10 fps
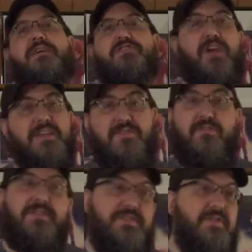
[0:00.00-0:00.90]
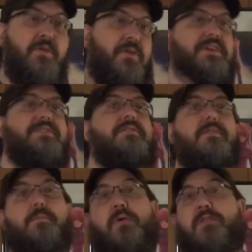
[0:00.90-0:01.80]
transfer his soul into
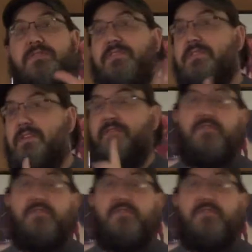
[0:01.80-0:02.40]
the